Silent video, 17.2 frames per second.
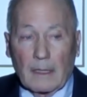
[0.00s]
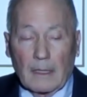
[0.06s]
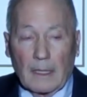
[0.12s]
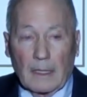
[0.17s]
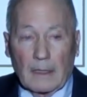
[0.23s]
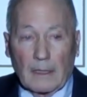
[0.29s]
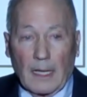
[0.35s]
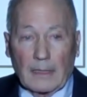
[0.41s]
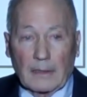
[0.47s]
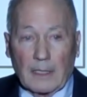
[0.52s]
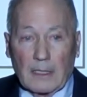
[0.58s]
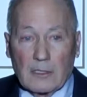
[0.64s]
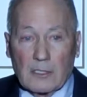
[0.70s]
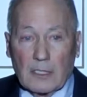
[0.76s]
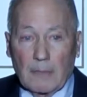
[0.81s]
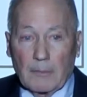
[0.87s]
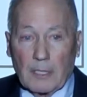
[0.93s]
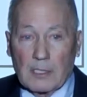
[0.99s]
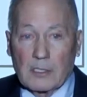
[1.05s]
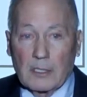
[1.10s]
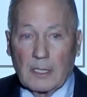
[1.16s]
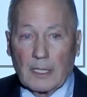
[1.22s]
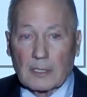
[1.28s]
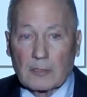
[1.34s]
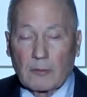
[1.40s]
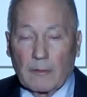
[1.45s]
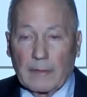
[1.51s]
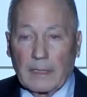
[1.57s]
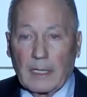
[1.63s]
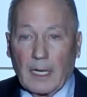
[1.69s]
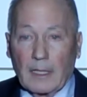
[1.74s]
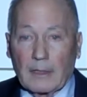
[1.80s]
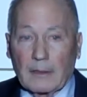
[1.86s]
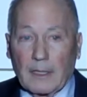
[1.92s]
In 1976, when we
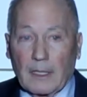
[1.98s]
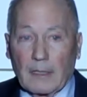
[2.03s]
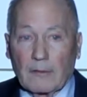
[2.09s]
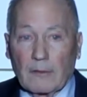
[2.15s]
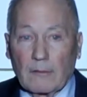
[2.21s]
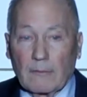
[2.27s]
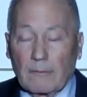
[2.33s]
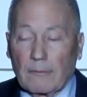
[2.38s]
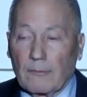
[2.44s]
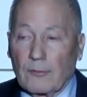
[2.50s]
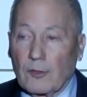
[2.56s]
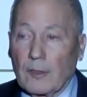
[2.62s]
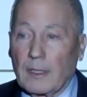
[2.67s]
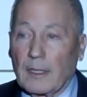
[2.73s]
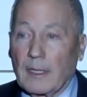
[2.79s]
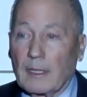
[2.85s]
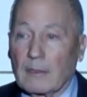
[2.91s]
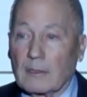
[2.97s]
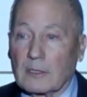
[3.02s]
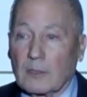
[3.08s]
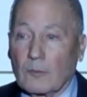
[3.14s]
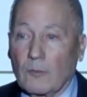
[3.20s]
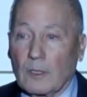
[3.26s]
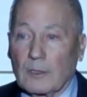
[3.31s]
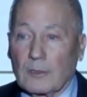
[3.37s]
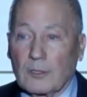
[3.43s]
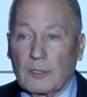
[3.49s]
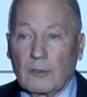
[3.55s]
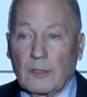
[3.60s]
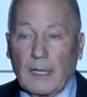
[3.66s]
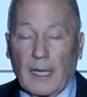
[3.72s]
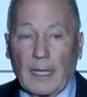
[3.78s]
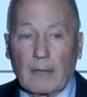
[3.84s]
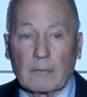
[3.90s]
got there, Druid Hills had won two
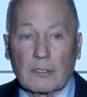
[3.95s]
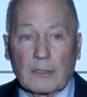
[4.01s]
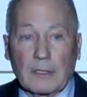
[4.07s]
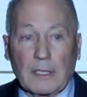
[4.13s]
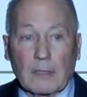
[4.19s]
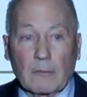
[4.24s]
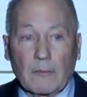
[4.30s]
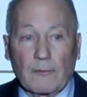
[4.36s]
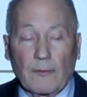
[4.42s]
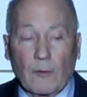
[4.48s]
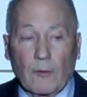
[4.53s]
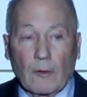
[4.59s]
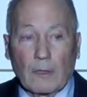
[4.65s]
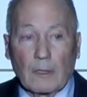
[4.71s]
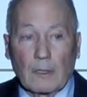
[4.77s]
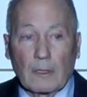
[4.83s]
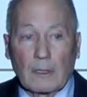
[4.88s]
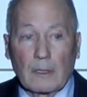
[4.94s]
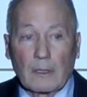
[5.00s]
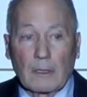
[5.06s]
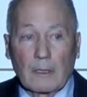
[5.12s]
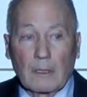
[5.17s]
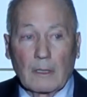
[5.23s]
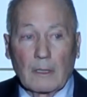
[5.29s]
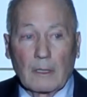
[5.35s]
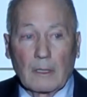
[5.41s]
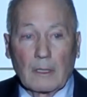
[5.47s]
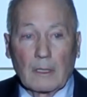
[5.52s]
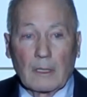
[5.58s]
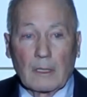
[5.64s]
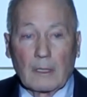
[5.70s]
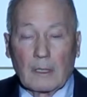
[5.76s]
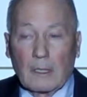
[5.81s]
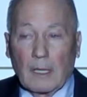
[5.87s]
games the year before.
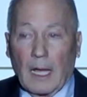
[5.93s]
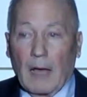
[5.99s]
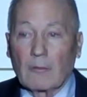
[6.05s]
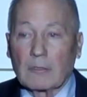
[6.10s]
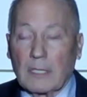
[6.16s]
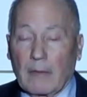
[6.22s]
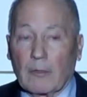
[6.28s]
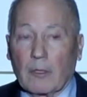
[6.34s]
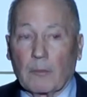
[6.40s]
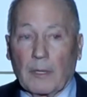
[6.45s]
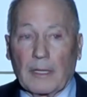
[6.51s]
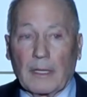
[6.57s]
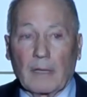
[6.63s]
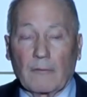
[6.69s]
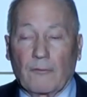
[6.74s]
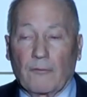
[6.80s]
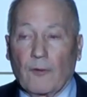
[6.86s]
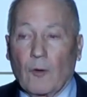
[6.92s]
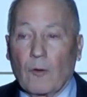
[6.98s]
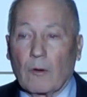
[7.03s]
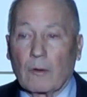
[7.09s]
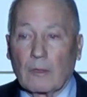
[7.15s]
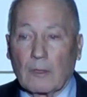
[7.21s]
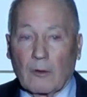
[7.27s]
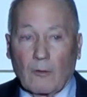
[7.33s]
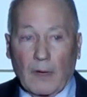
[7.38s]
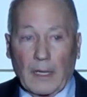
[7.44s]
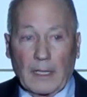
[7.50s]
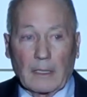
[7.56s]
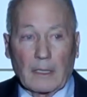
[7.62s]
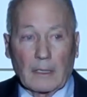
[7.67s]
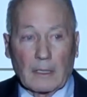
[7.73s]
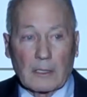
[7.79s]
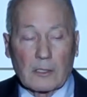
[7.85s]
I was able to bring in four great
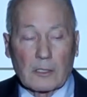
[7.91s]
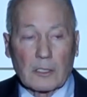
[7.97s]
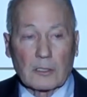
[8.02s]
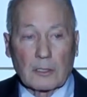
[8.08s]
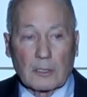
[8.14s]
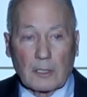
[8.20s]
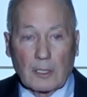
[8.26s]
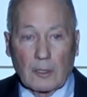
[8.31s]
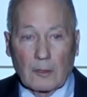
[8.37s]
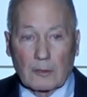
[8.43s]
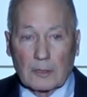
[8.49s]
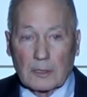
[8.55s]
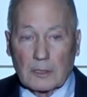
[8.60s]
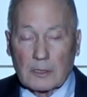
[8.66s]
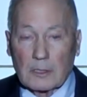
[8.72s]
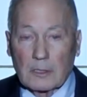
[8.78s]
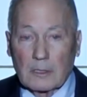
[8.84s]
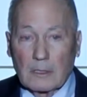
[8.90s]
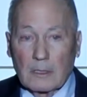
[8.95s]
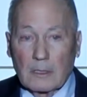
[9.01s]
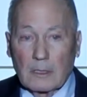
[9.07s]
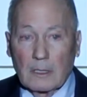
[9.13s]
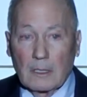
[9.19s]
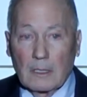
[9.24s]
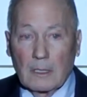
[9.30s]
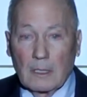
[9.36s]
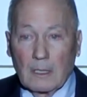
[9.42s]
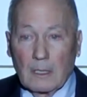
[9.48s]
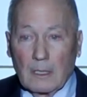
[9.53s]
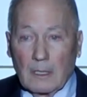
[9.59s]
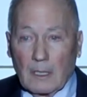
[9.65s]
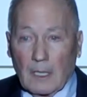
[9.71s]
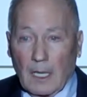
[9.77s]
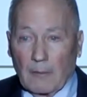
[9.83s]
assistant coaches.
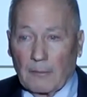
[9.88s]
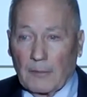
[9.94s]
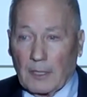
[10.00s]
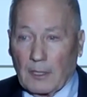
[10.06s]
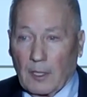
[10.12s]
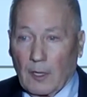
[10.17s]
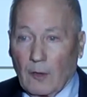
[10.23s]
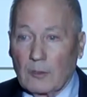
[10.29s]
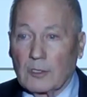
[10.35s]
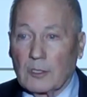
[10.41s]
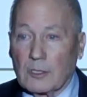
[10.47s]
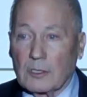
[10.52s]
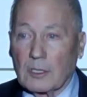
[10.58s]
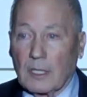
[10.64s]
And the coaches